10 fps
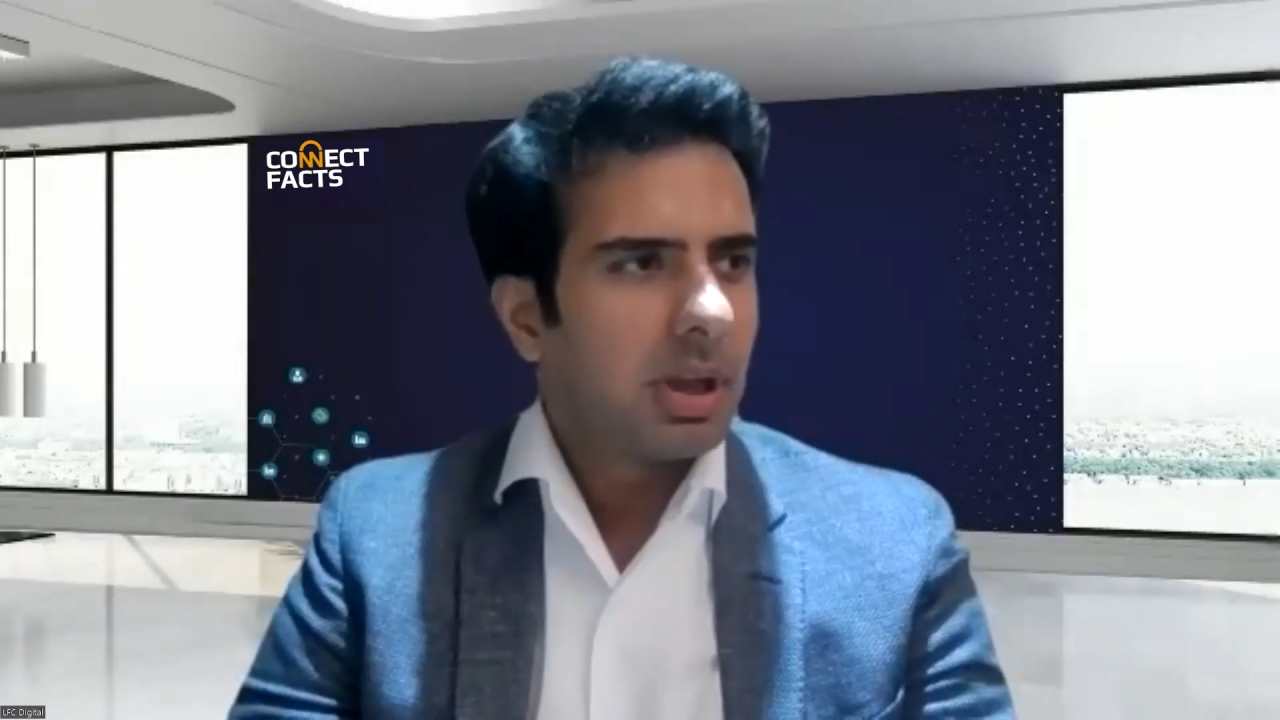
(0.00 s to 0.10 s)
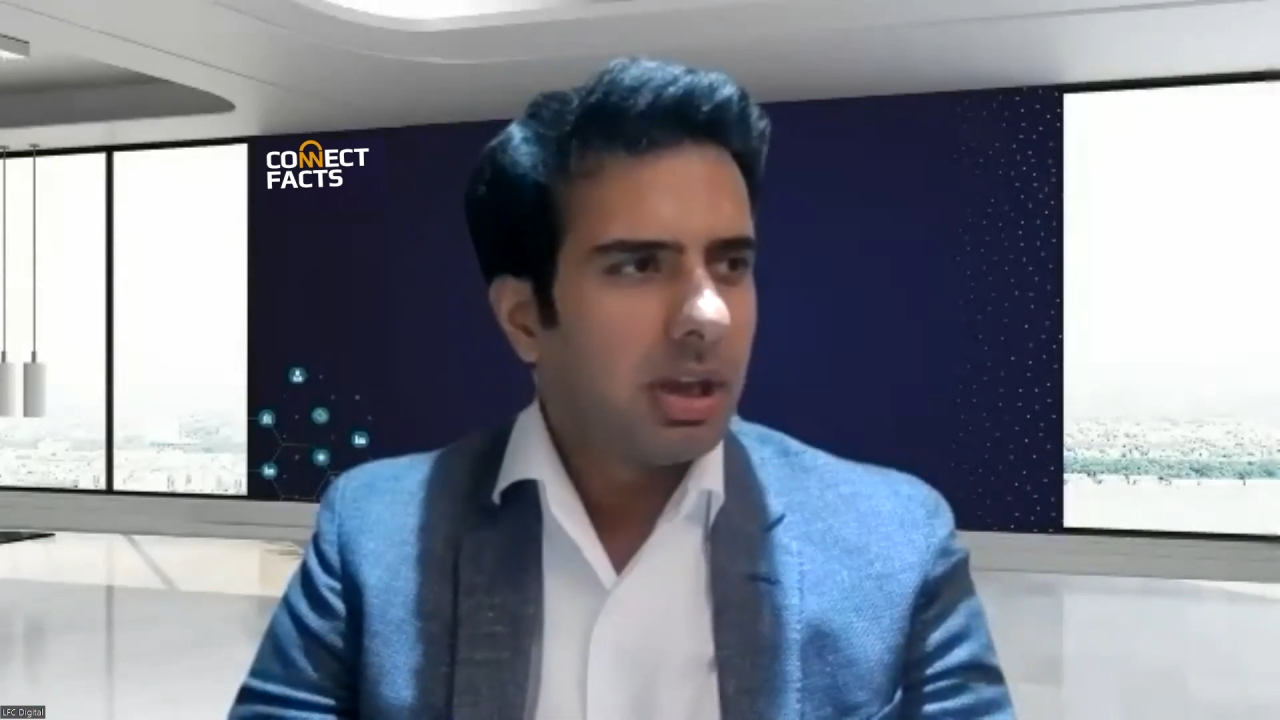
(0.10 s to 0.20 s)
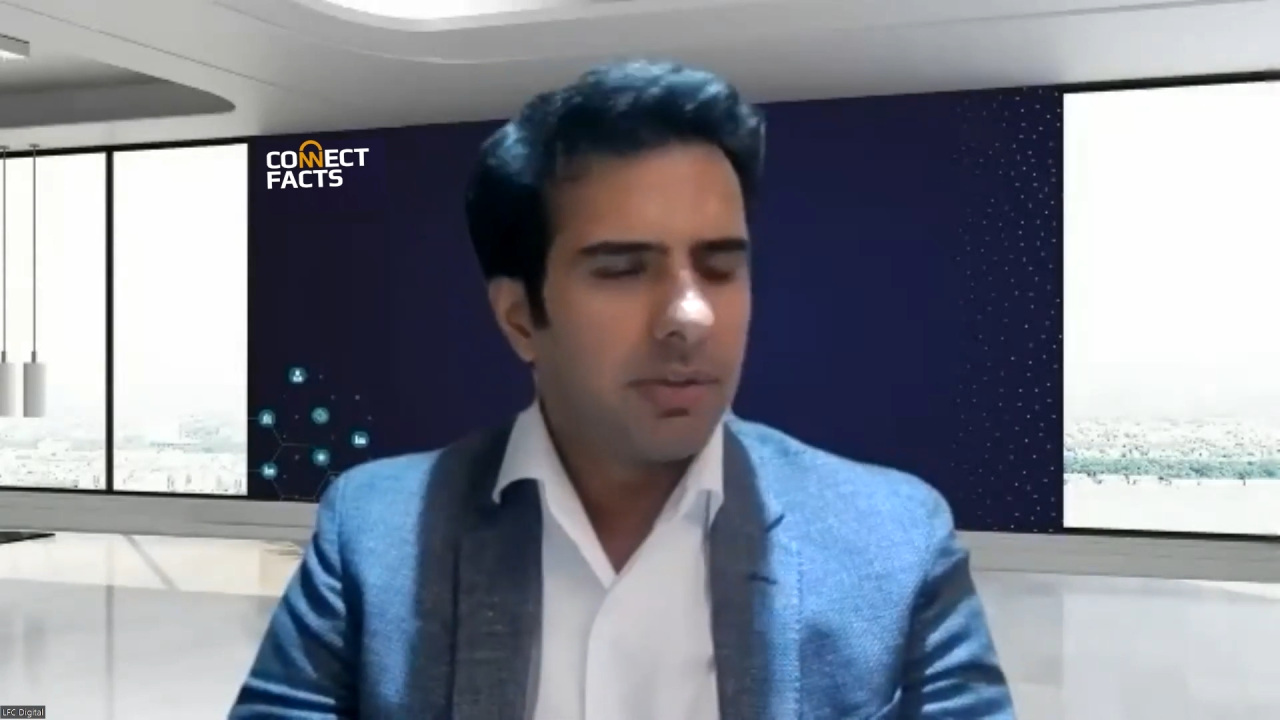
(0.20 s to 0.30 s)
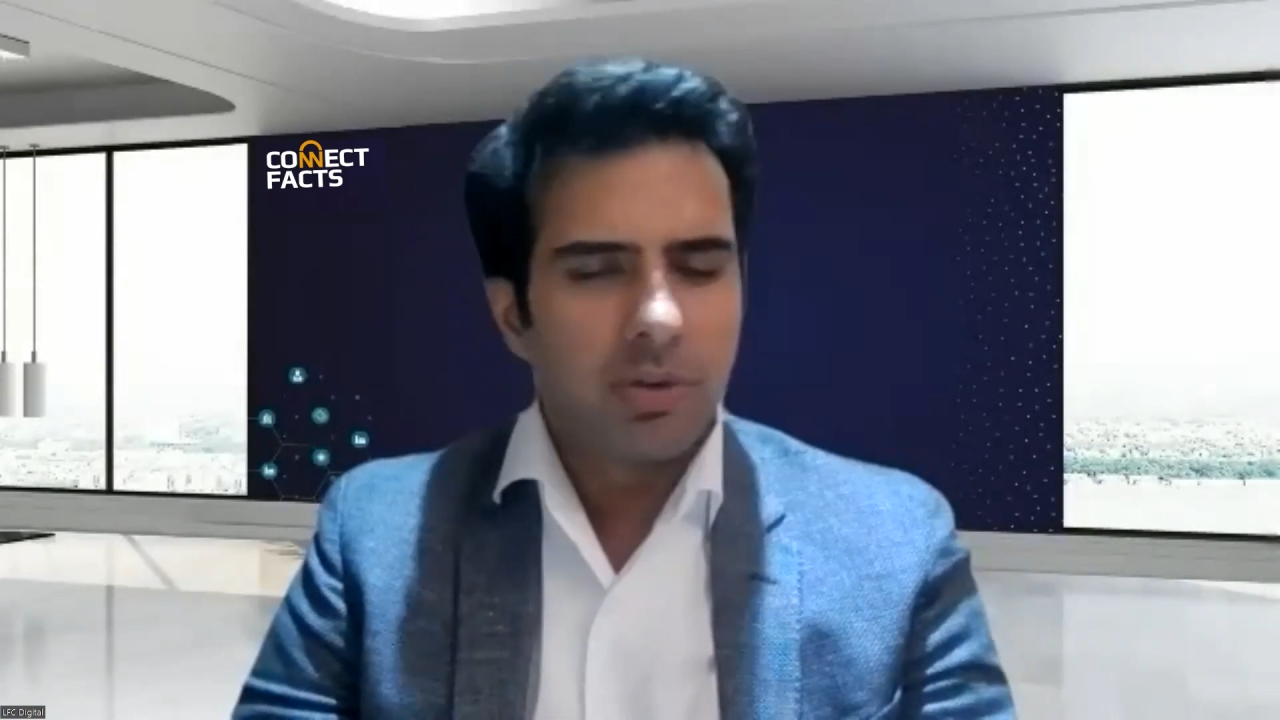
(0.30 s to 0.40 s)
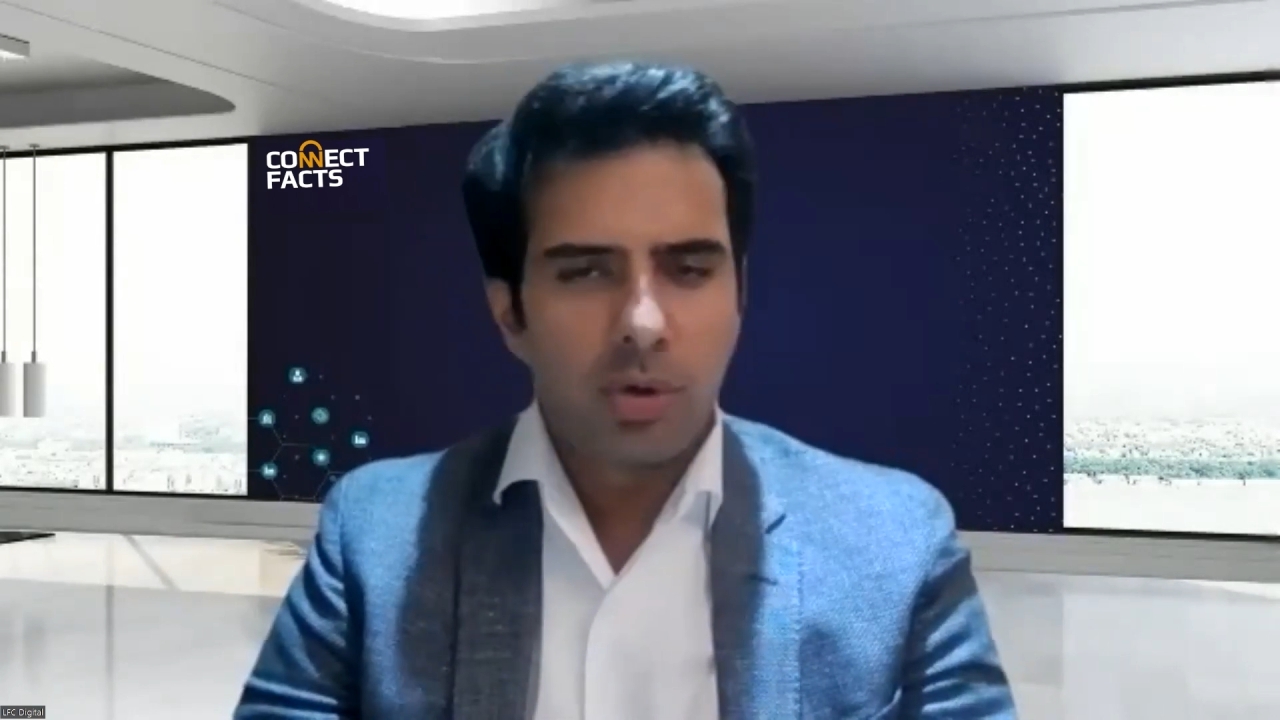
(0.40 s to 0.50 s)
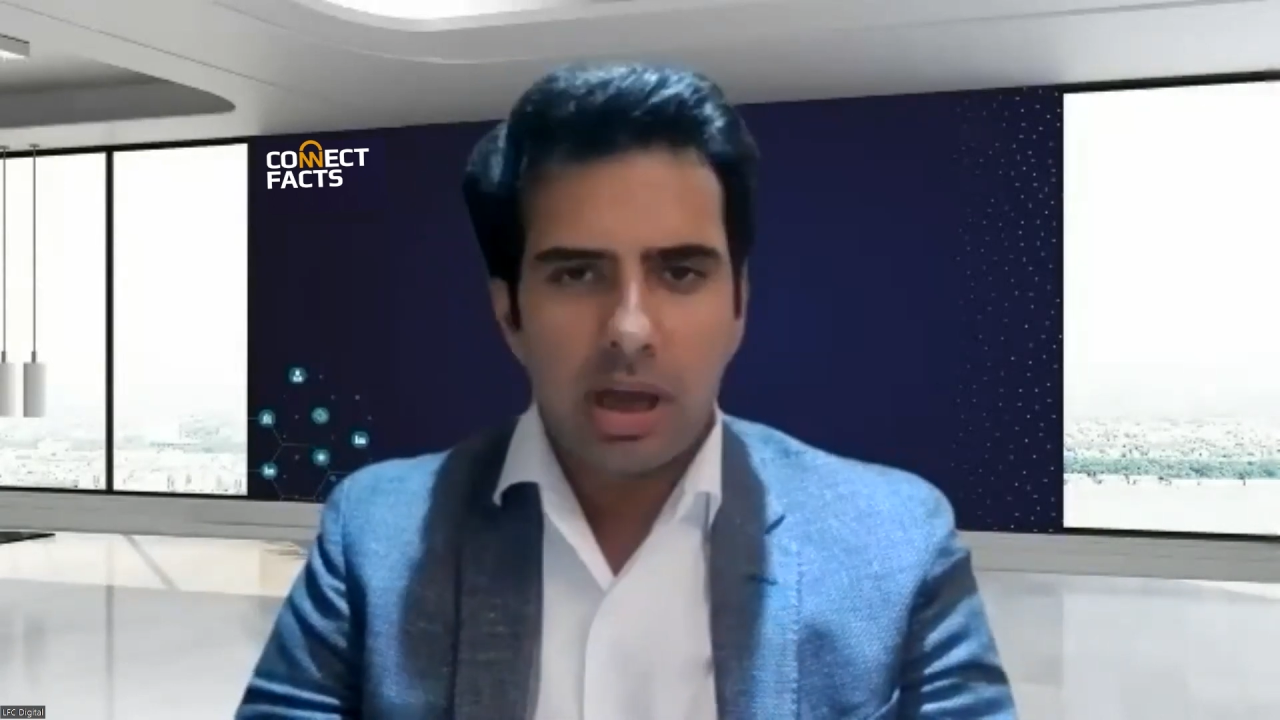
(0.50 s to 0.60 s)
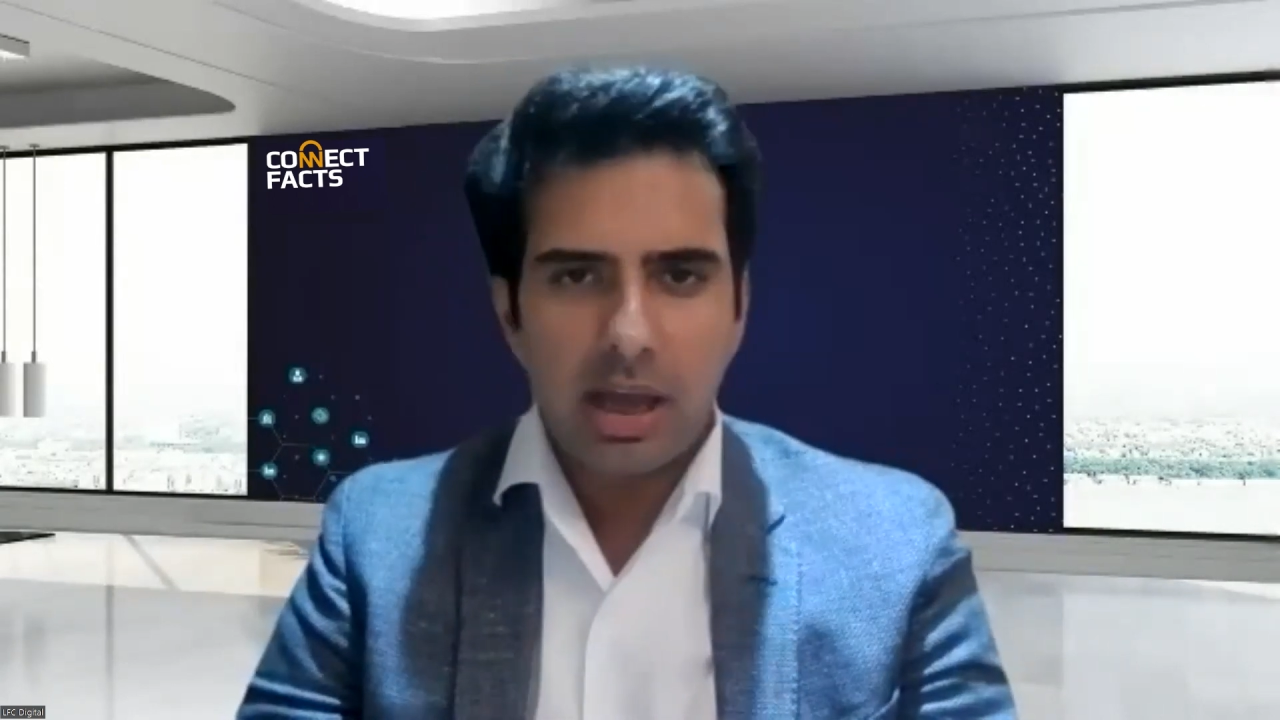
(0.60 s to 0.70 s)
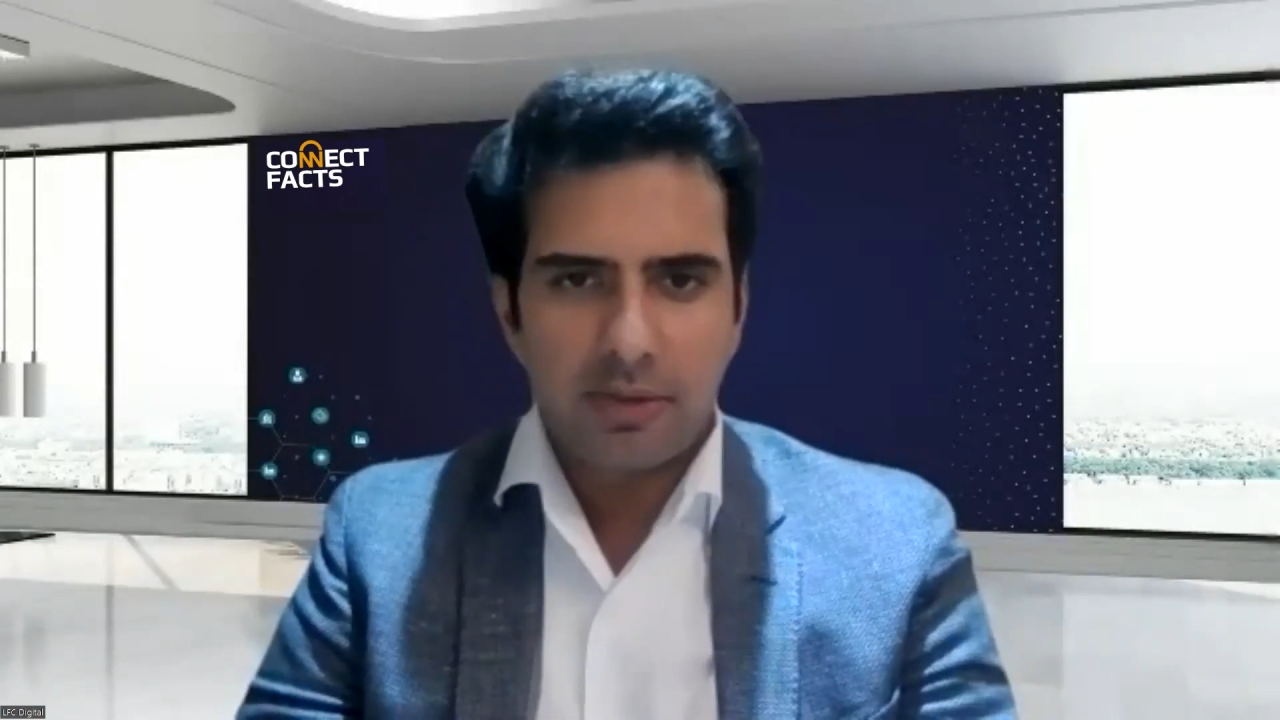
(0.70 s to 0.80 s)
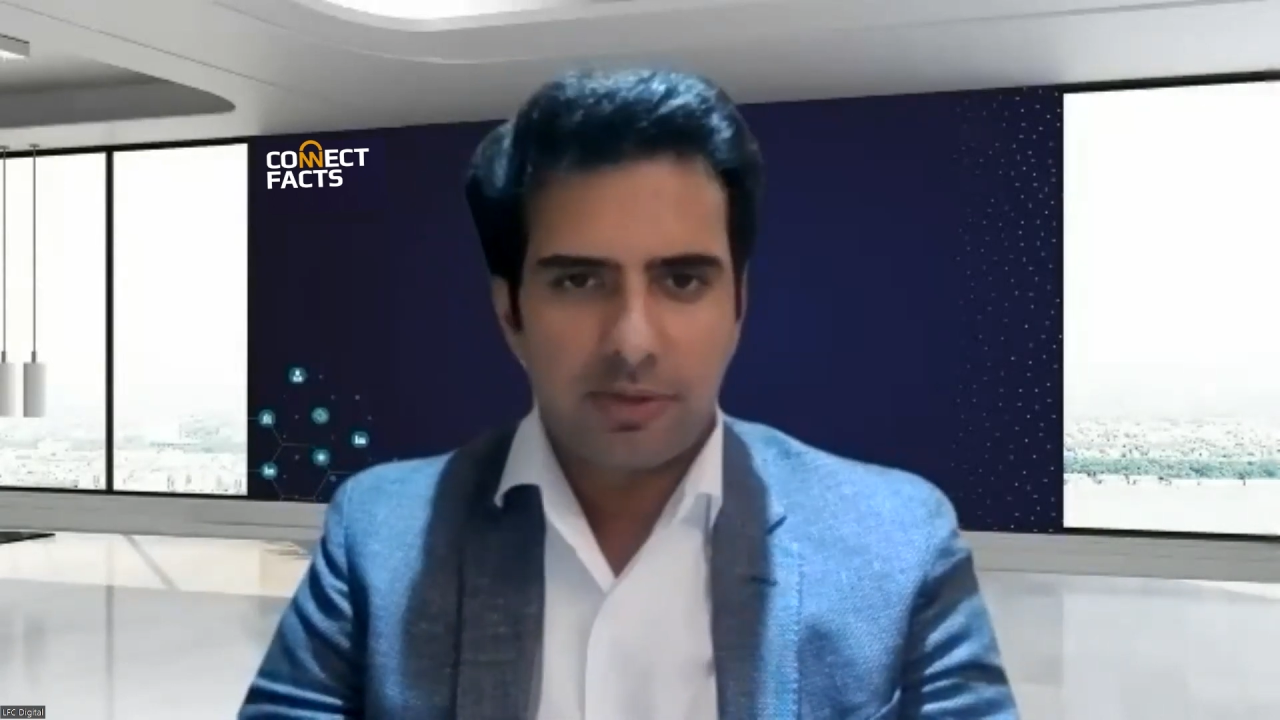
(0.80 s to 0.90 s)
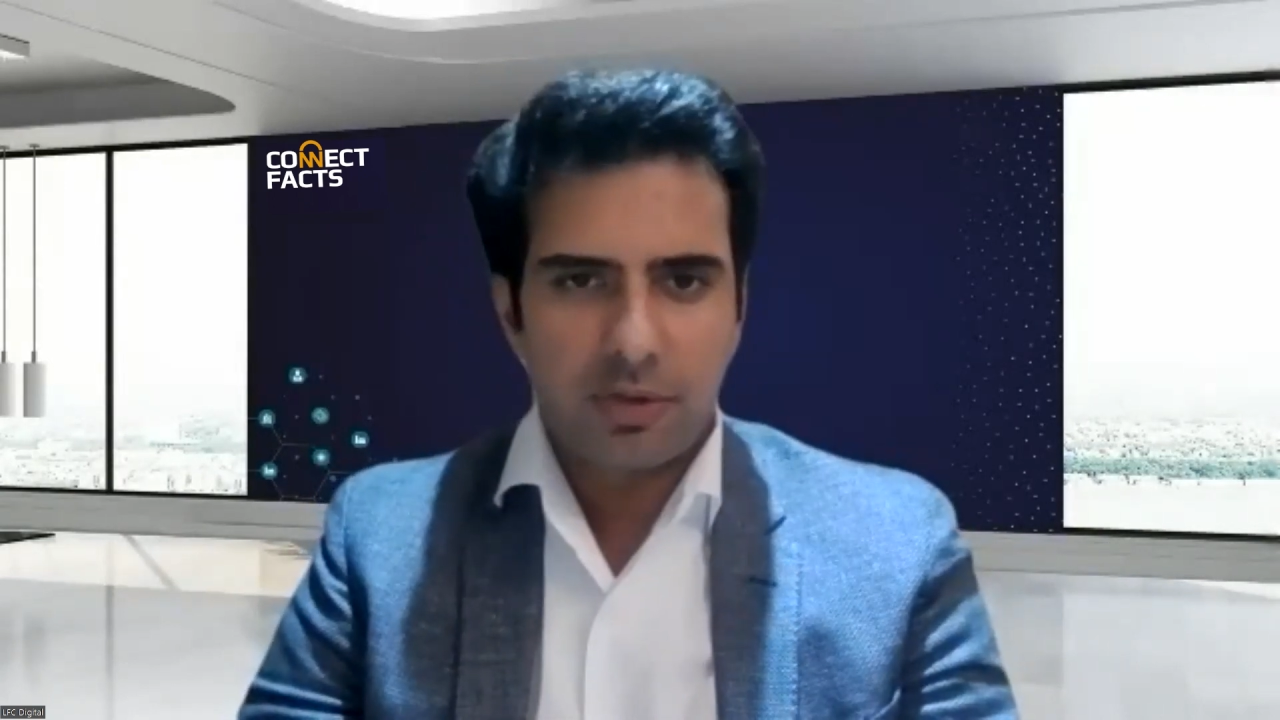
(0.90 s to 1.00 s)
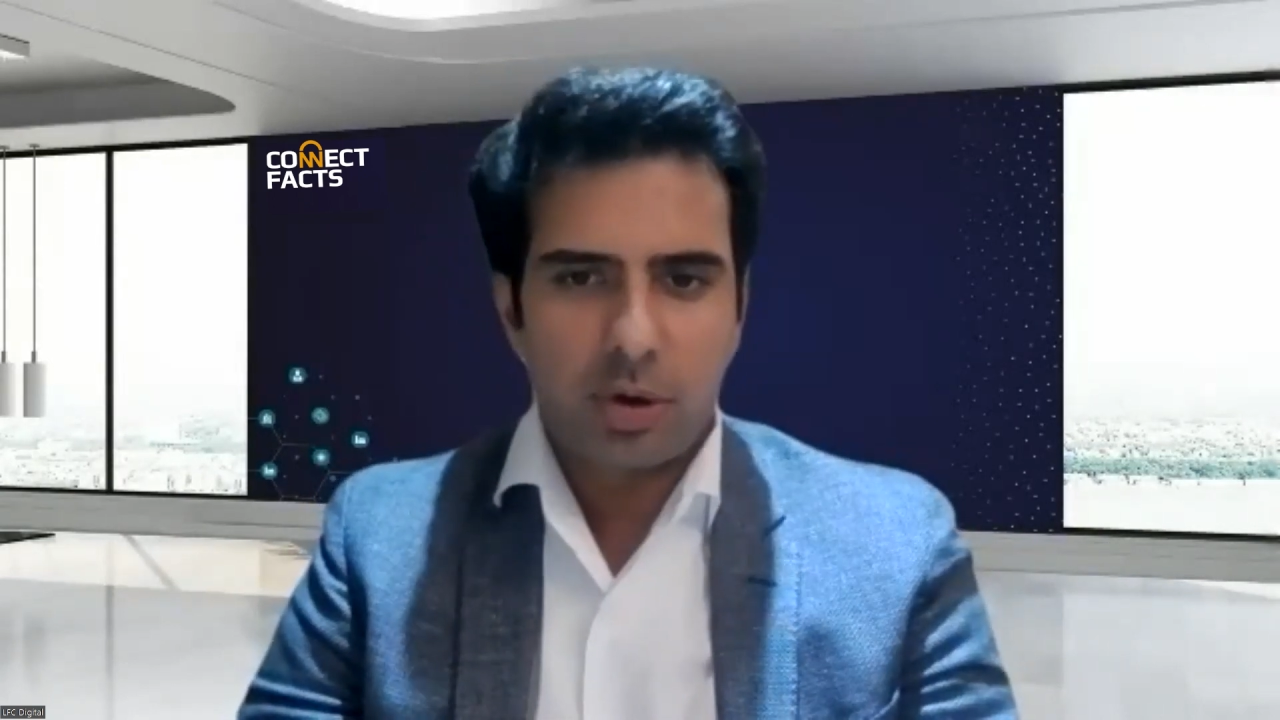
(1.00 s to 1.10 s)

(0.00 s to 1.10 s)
If you have